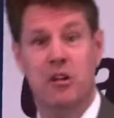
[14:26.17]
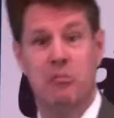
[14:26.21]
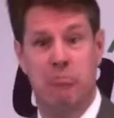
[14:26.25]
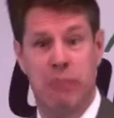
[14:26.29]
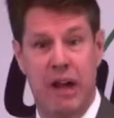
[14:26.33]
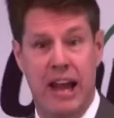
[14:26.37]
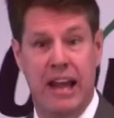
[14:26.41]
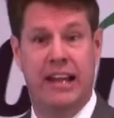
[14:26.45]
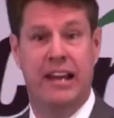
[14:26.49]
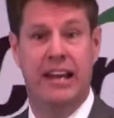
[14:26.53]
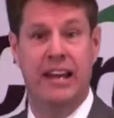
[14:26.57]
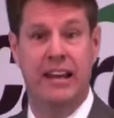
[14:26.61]

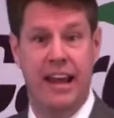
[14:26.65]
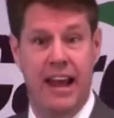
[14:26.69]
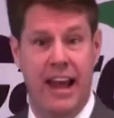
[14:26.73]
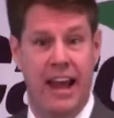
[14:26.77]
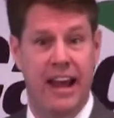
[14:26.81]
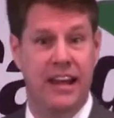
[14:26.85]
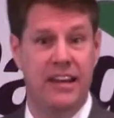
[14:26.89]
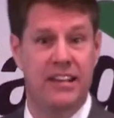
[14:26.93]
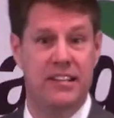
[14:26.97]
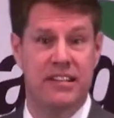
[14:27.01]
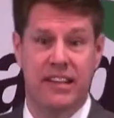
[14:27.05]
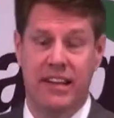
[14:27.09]
Bacon,
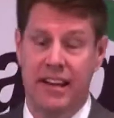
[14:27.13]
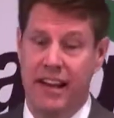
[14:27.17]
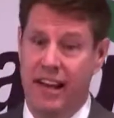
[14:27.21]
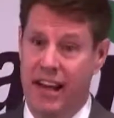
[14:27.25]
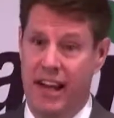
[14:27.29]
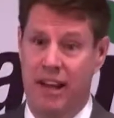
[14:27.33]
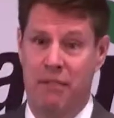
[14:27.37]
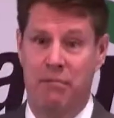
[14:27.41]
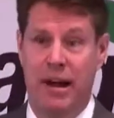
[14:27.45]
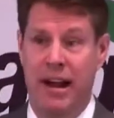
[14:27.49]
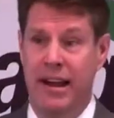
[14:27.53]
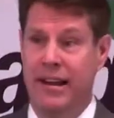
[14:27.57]
eggs,
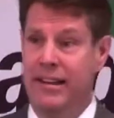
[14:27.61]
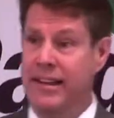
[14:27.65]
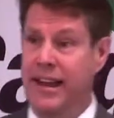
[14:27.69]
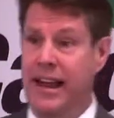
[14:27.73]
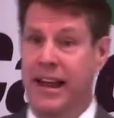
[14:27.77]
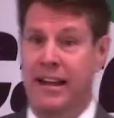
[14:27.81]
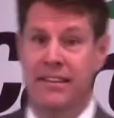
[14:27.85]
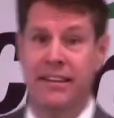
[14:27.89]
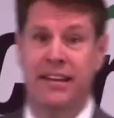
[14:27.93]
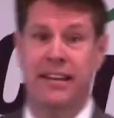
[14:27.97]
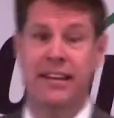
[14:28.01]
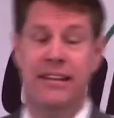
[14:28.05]
and my
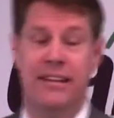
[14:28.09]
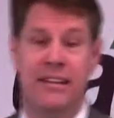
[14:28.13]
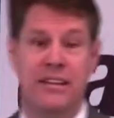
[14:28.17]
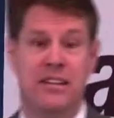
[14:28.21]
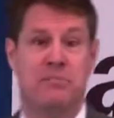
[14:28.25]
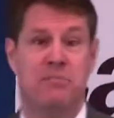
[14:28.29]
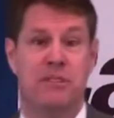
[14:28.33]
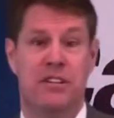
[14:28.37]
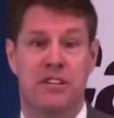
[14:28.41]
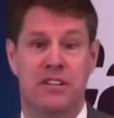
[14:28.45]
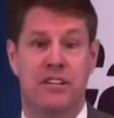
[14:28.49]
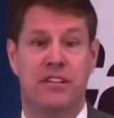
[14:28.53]
dad, thinking
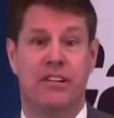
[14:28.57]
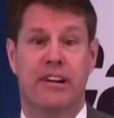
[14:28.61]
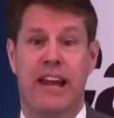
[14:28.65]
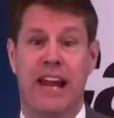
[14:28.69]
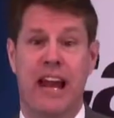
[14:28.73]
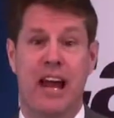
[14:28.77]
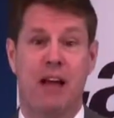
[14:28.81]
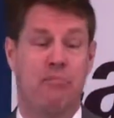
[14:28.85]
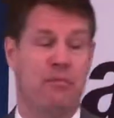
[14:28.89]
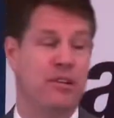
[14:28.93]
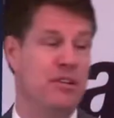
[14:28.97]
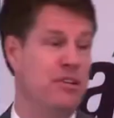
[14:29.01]
he's Mr.
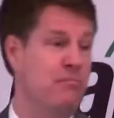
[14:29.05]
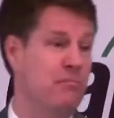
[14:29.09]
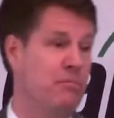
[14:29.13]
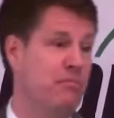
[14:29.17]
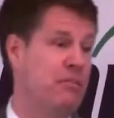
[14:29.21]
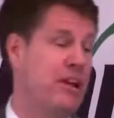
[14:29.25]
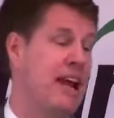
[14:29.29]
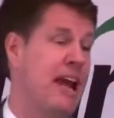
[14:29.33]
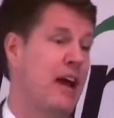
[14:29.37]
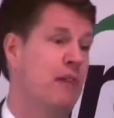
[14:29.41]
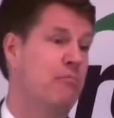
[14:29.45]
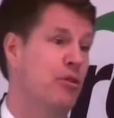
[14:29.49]

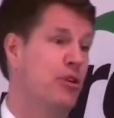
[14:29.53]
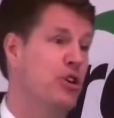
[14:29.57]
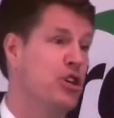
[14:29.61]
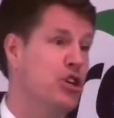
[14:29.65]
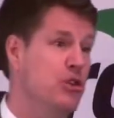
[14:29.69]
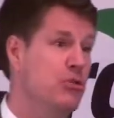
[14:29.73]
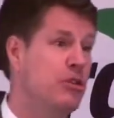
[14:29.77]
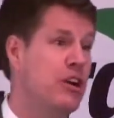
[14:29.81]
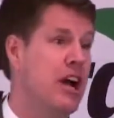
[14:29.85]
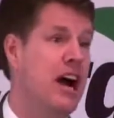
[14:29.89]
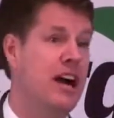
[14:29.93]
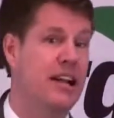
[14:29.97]
Camper
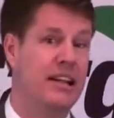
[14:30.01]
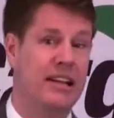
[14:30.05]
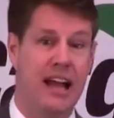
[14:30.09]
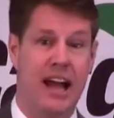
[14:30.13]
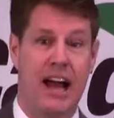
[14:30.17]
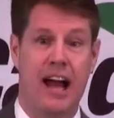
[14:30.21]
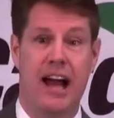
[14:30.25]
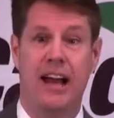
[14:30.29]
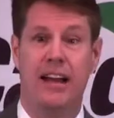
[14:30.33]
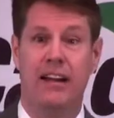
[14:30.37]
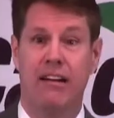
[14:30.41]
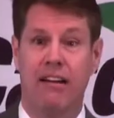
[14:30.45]
Yukon
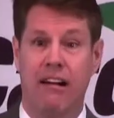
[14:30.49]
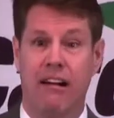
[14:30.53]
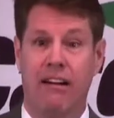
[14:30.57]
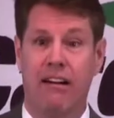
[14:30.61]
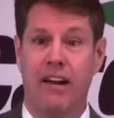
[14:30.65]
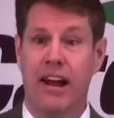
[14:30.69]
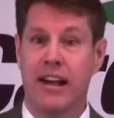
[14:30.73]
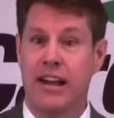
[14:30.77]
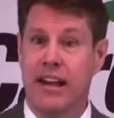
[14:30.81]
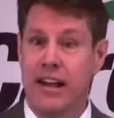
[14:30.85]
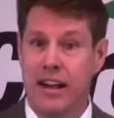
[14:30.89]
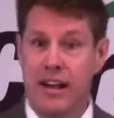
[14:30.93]
guy, all
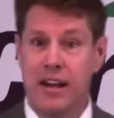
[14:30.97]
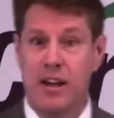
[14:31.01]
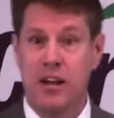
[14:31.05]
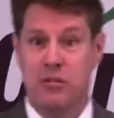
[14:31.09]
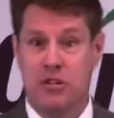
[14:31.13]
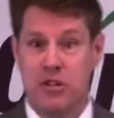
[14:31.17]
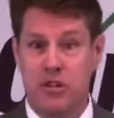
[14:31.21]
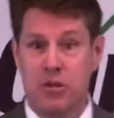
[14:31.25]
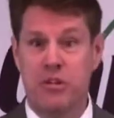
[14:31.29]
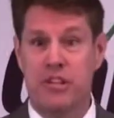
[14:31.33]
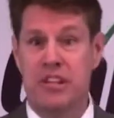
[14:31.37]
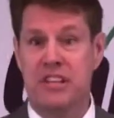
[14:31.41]
right,
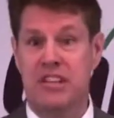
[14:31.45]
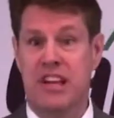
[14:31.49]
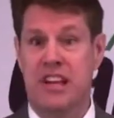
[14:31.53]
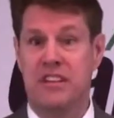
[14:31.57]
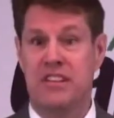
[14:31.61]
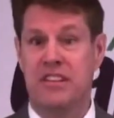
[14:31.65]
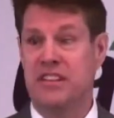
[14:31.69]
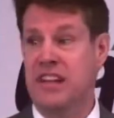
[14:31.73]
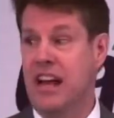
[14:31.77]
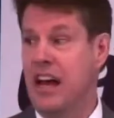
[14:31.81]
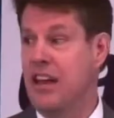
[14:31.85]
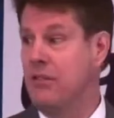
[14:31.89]
doing this on
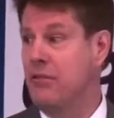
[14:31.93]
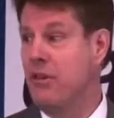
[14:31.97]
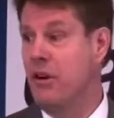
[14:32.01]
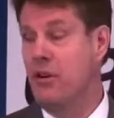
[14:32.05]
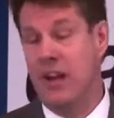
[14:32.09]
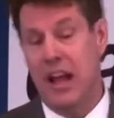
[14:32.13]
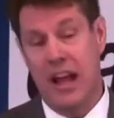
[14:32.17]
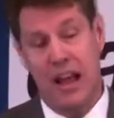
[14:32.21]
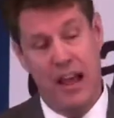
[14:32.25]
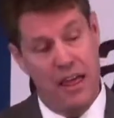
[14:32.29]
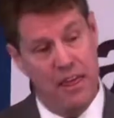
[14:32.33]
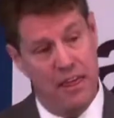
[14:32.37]
the side of the
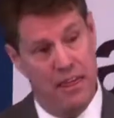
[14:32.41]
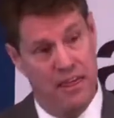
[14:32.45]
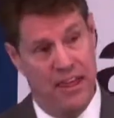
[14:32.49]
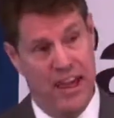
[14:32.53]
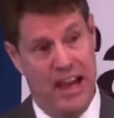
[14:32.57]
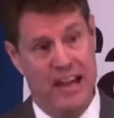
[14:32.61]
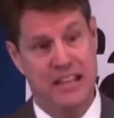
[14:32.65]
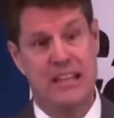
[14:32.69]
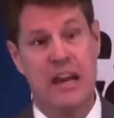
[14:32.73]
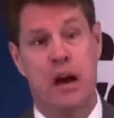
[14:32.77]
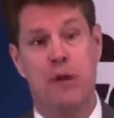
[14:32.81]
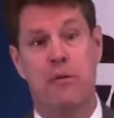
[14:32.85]
road.
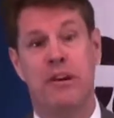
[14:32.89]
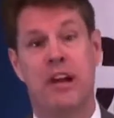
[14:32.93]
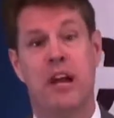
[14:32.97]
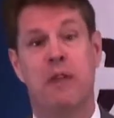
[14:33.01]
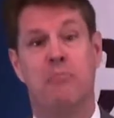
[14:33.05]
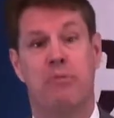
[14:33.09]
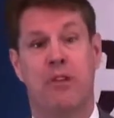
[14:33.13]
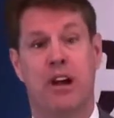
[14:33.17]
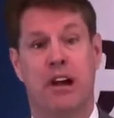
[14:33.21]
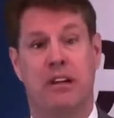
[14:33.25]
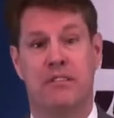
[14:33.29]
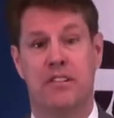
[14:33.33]
That's how we
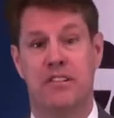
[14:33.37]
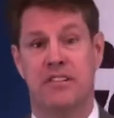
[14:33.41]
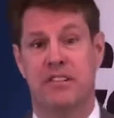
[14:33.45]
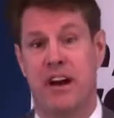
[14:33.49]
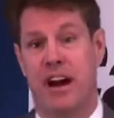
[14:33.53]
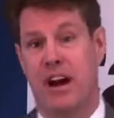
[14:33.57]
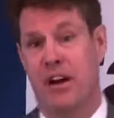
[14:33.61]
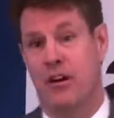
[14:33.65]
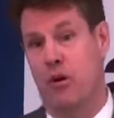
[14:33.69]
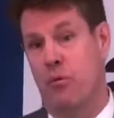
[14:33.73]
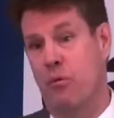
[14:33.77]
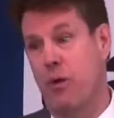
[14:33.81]
ate breakfast
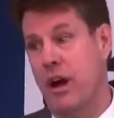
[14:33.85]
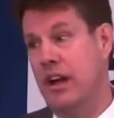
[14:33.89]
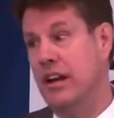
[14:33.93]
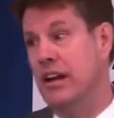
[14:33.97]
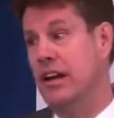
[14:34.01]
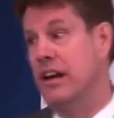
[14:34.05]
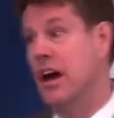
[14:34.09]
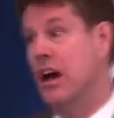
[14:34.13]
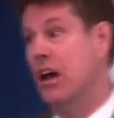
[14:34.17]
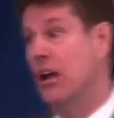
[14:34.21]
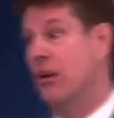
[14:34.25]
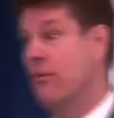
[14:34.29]
on our way
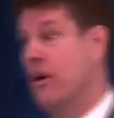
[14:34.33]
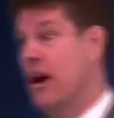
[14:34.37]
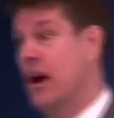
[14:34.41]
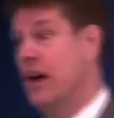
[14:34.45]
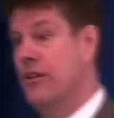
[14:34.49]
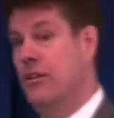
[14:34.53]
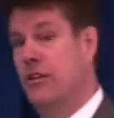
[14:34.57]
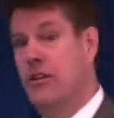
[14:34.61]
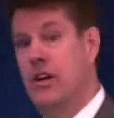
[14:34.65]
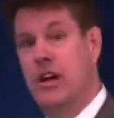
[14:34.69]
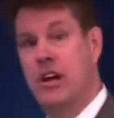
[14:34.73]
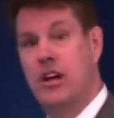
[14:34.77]
to
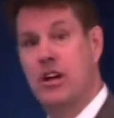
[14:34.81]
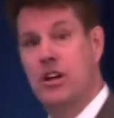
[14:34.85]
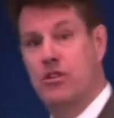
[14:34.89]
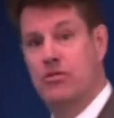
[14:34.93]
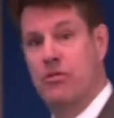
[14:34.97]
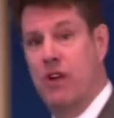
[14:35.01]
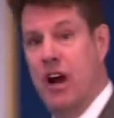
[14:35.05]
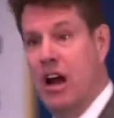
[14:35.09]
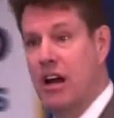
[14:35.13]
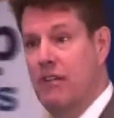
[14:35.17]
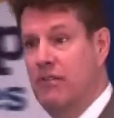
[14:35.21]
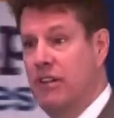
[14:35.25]
Colorado,
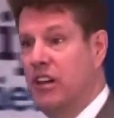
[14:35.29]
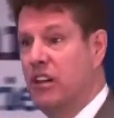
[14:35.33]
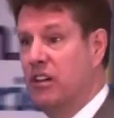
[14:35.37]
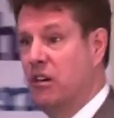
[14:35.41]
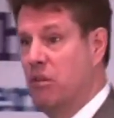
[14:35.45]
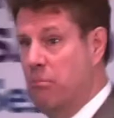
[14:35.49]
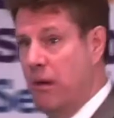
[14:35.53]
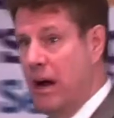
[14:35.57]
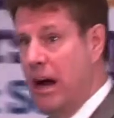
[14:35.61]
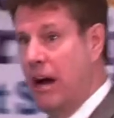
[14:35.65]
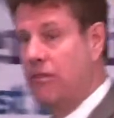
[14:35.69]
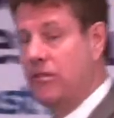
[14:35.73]
driving
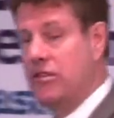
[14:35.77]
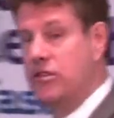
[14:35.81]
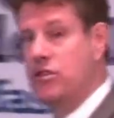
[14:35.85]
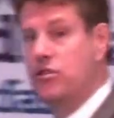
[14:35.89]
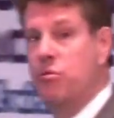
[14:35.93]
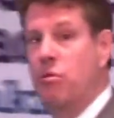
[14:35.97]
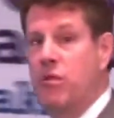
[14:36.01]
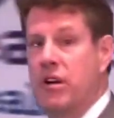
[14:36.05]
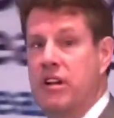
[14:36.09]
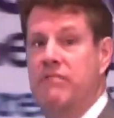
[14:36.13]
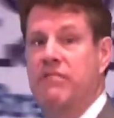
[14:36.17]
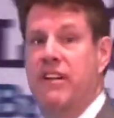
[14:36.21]
about
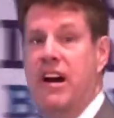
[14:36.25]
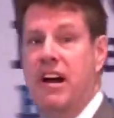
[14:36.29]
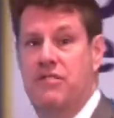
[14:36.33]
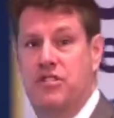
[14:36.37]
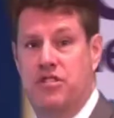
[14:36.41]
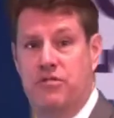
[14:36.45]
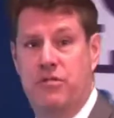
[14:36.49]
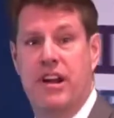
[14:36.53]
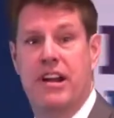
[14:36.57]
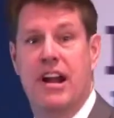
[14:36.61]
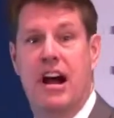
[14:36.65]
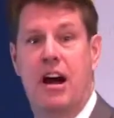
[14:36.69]
25
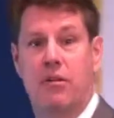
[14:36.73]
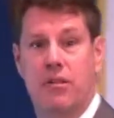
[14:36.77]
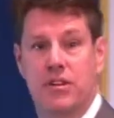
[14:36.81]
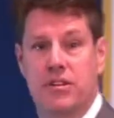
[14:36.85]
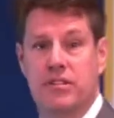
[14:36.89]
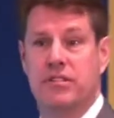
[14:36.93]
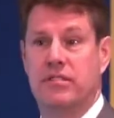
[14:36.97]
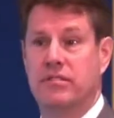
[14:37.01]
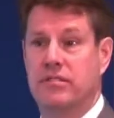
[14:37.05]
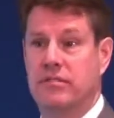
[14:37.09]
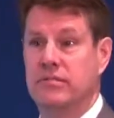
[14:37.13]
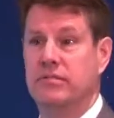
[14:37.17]
straight
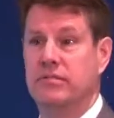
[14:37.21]
hours,